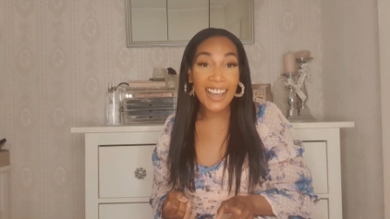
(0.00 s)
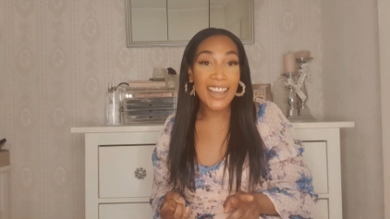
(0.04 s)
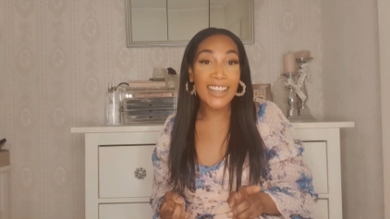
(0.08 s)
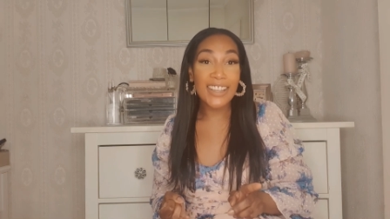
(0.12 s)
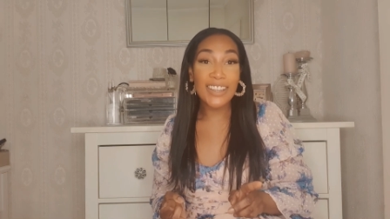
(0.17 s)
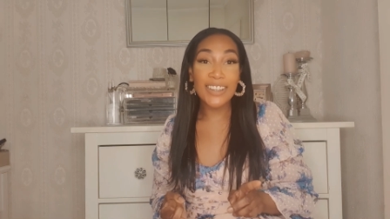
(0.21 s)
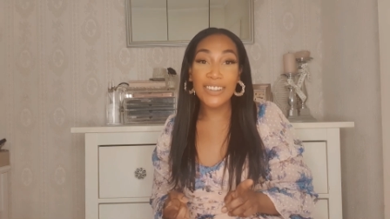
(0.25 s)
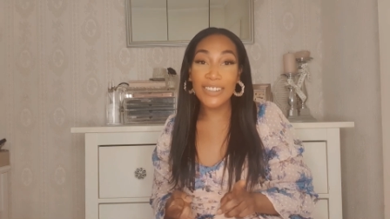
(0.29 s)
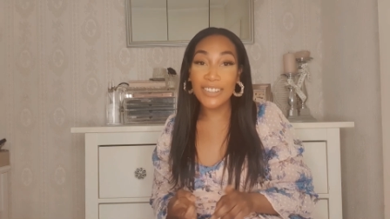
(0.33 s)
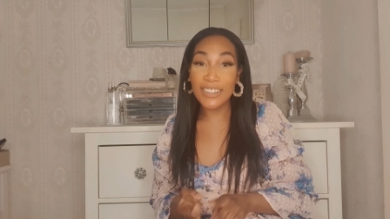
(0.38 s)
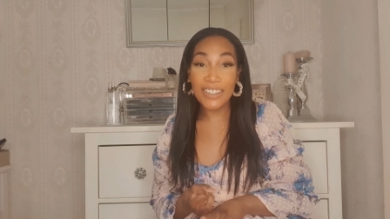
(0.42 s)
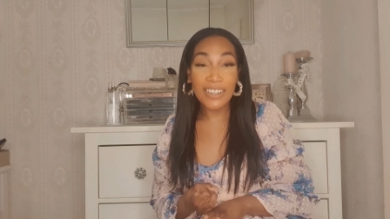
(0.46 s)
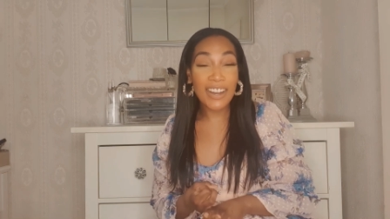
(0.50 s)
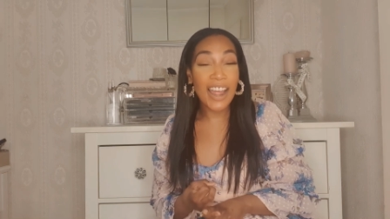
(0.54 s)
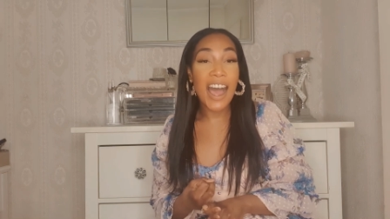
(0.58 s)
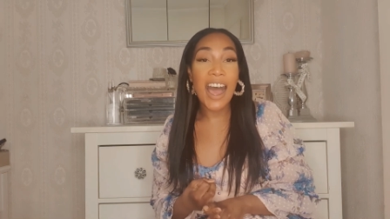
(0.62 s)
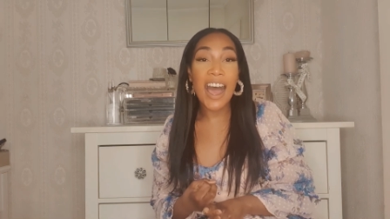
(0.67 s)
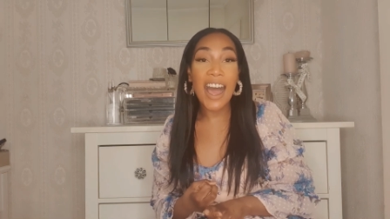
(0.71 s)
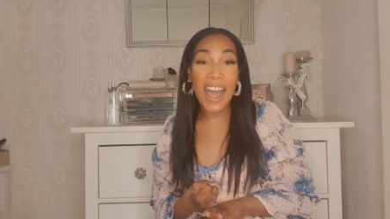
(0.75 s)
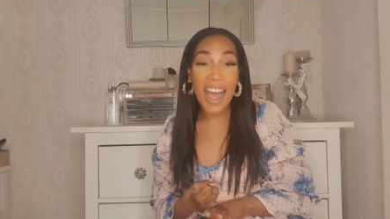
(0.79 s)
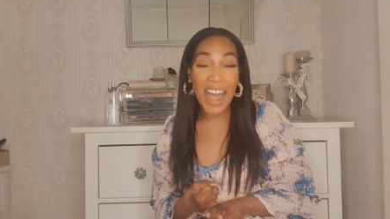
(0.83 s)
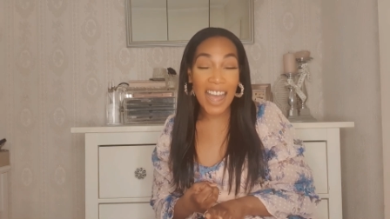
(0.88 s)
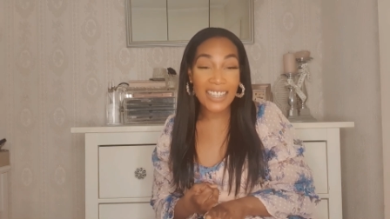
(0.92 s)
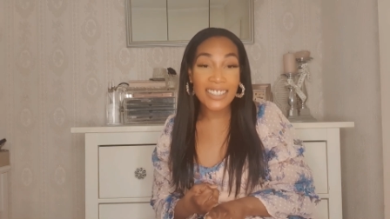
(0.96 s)
You
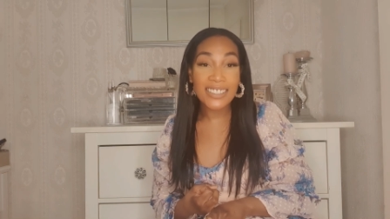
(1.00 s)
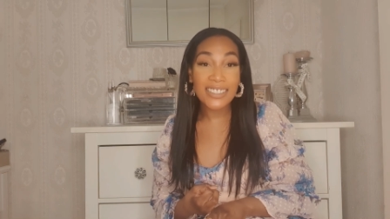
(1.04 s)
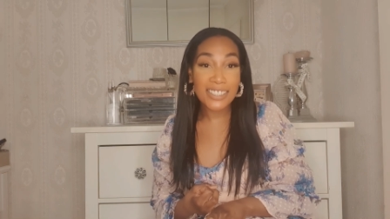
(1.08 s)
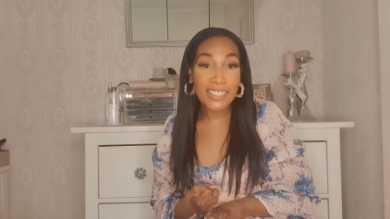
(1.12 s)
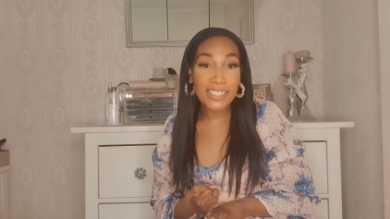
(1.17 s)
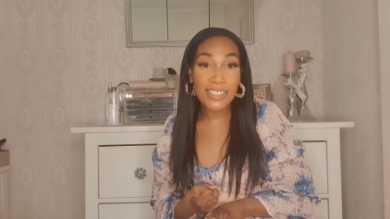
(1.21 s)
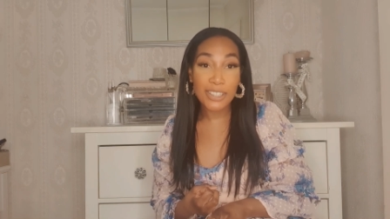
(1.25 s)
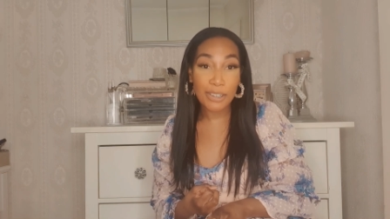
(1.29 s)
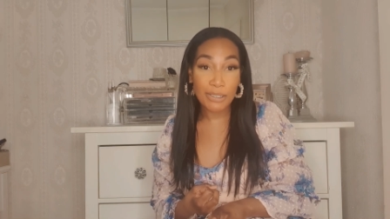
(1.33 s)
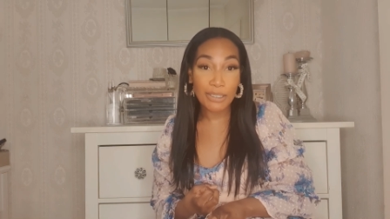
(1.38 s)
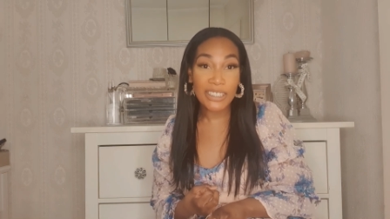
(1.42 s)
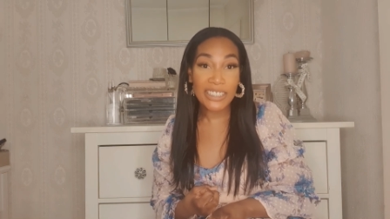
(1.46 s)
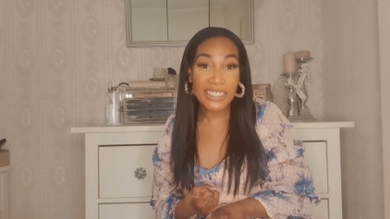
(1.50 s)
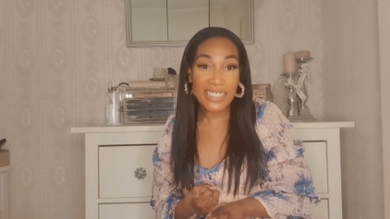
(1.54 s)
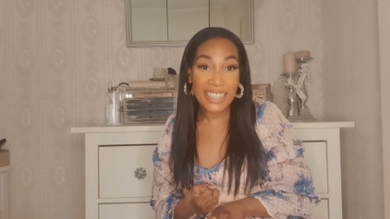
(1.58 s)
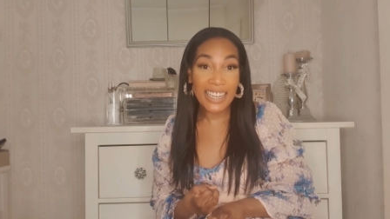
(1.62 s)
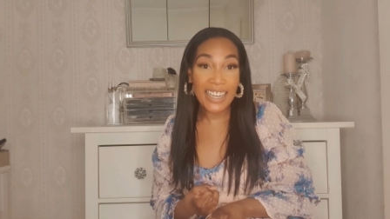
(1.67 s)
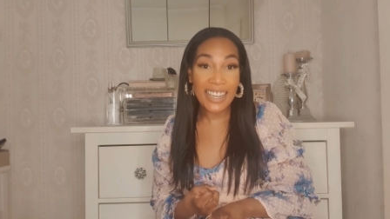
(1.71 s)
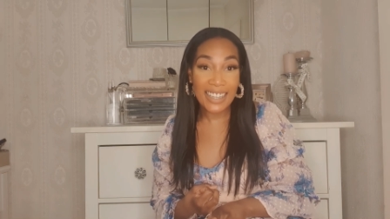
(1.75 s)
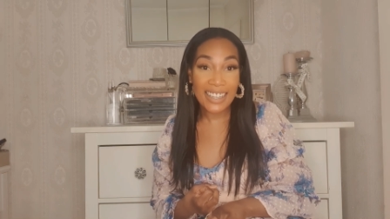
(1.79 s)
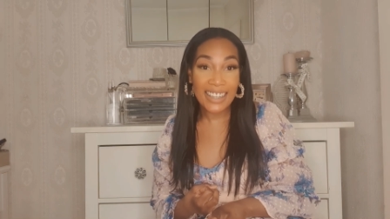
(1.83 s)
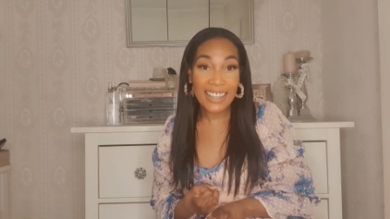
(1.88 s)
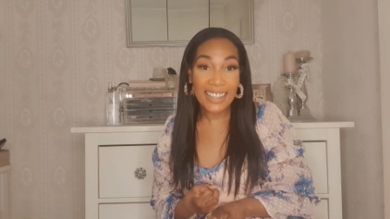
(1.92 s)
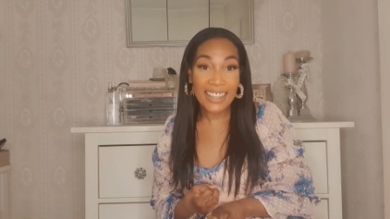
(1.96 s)
are
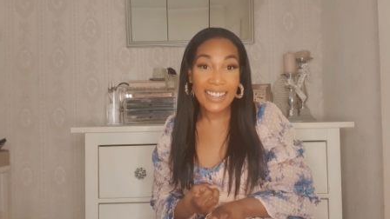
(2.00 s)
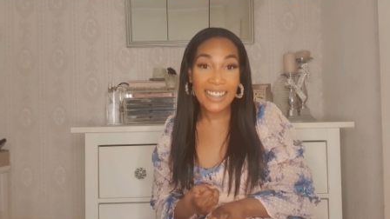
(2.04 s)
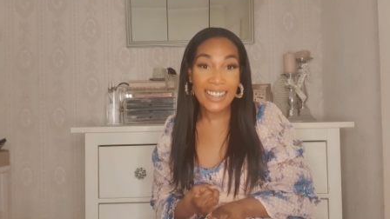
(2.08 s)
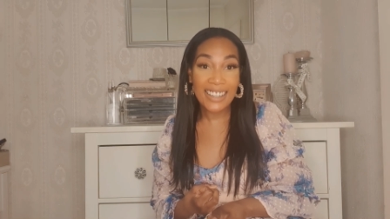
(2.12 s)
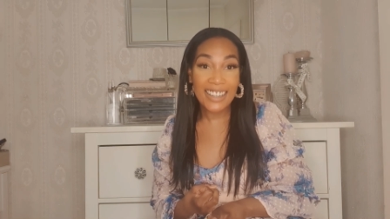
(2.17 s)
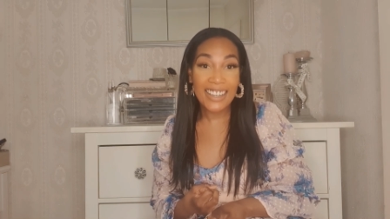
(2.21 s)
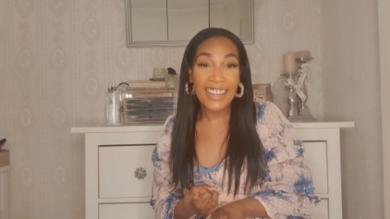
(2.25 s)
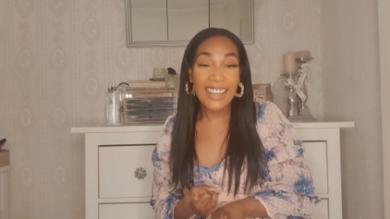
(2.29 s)
antisocial.